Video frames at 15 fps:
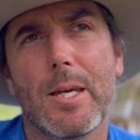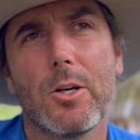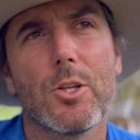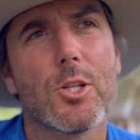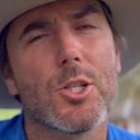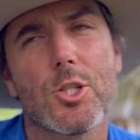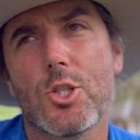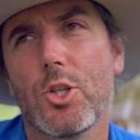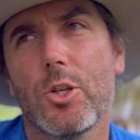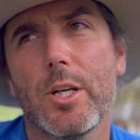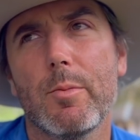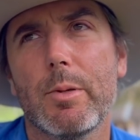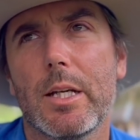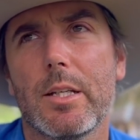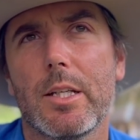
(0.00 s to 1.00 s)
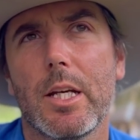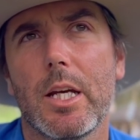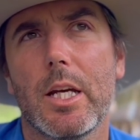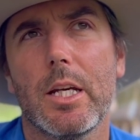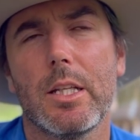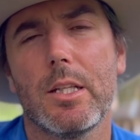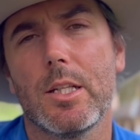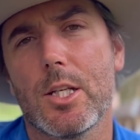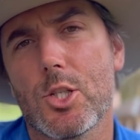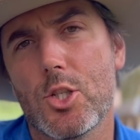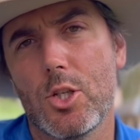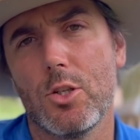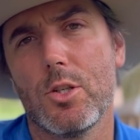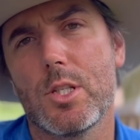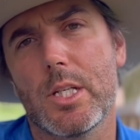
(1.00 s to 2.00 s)
There's a Join button, yeah. And then there's
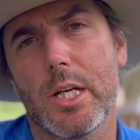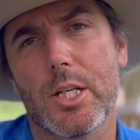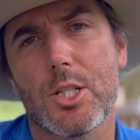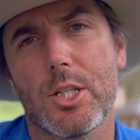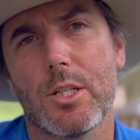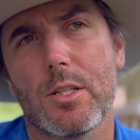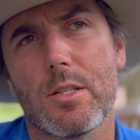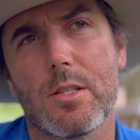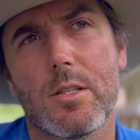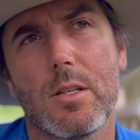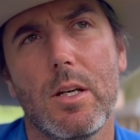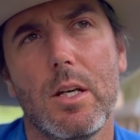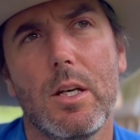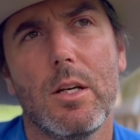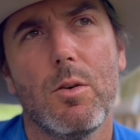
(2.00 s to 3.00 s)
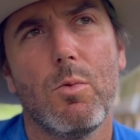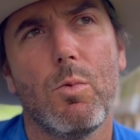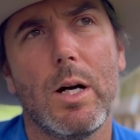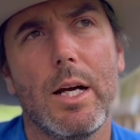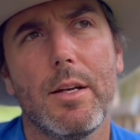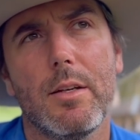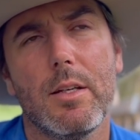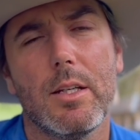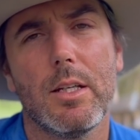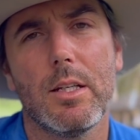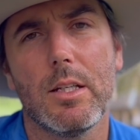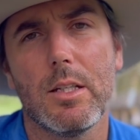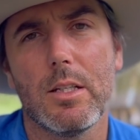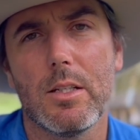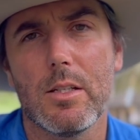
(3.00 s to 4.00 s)
two sections. One
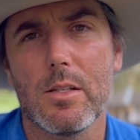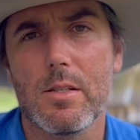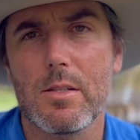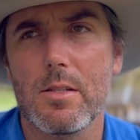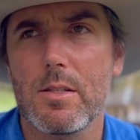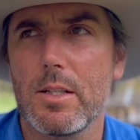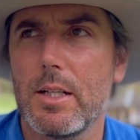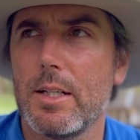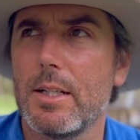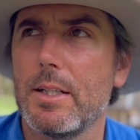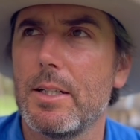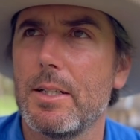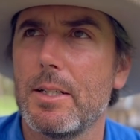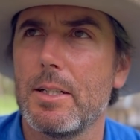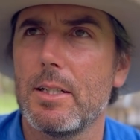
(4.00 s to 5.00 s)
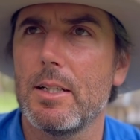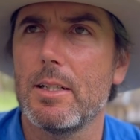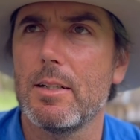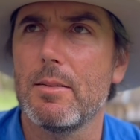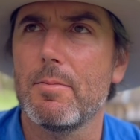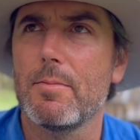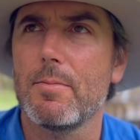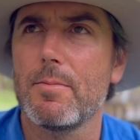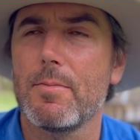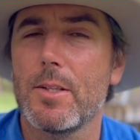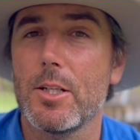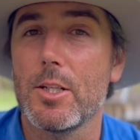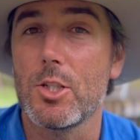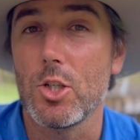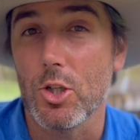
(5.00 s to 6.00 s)
is
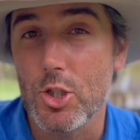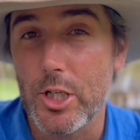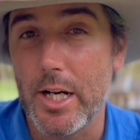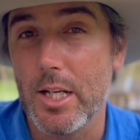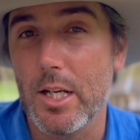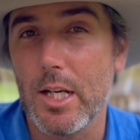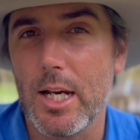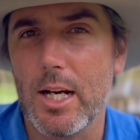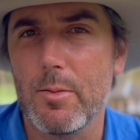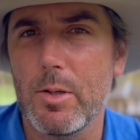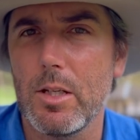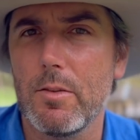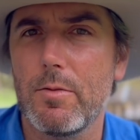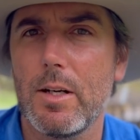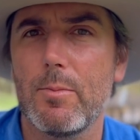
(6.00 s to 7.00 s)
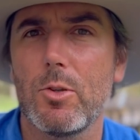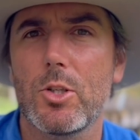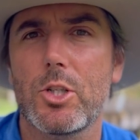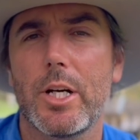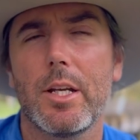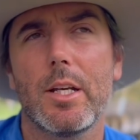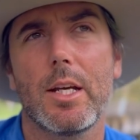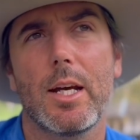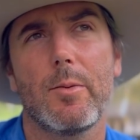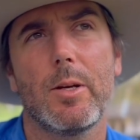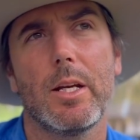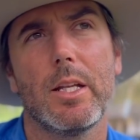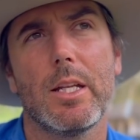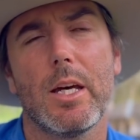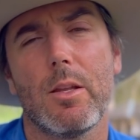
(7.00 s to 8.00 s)
the Dog Training Academy, Farm Dog Training
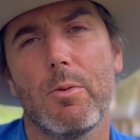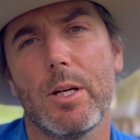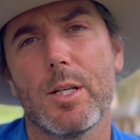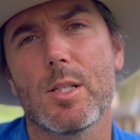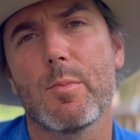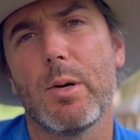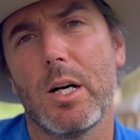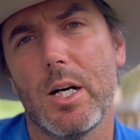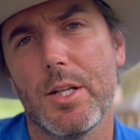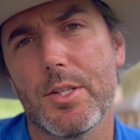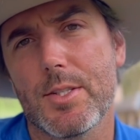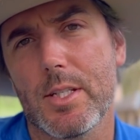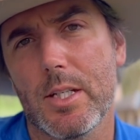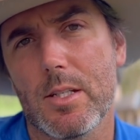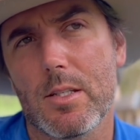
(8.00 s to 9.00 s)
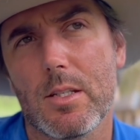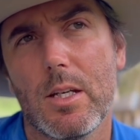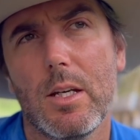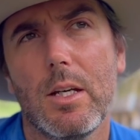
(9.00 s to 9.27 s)
Academy, and the other one is the behind the scenes.